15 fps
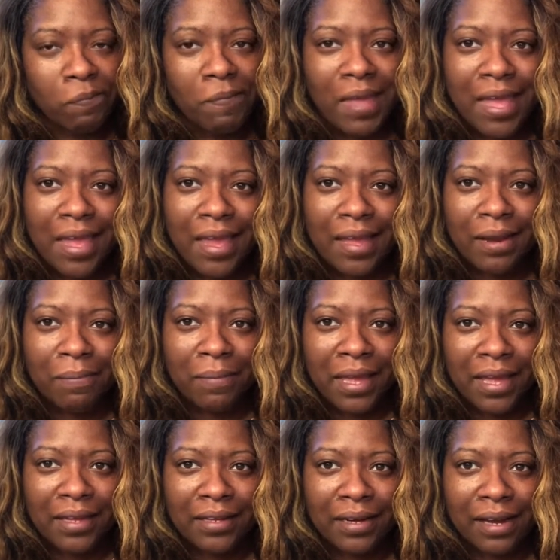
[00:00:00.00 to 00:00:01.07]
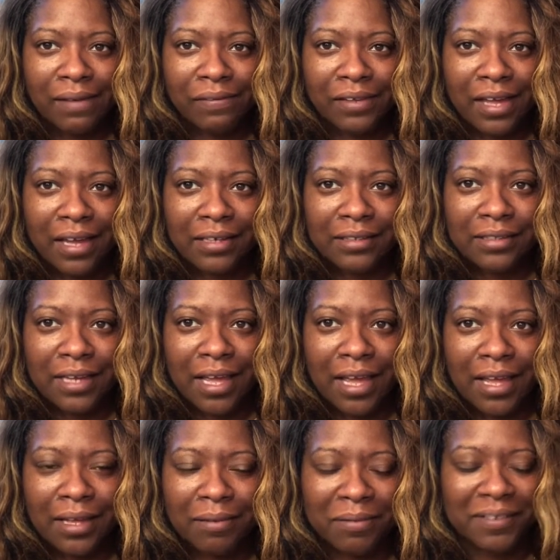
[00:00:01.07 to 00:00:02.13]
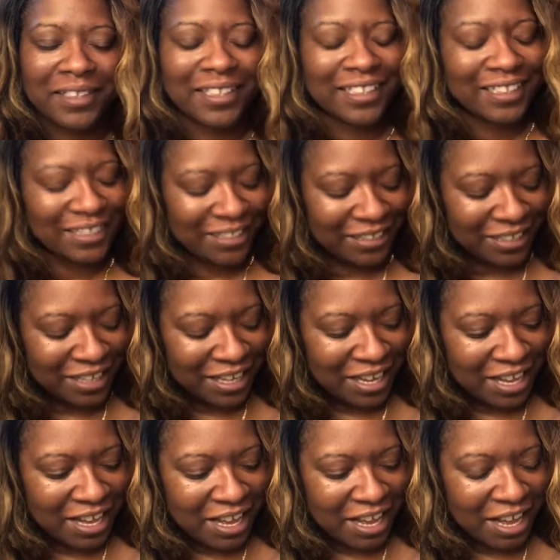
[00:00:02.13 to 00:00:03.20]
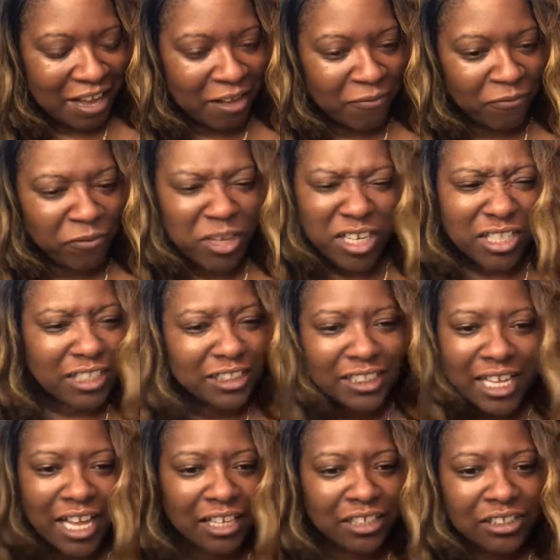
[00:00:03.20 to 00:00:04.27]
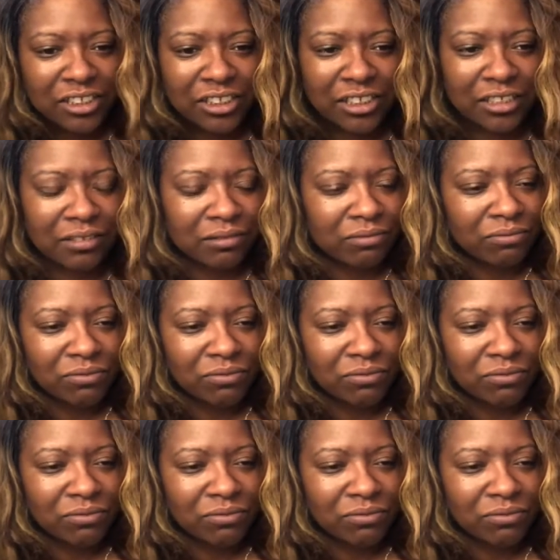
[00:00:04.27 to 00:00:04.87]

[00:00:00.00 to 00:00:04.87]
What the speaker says: man, I'm mad that I forgot his name. Real intelligent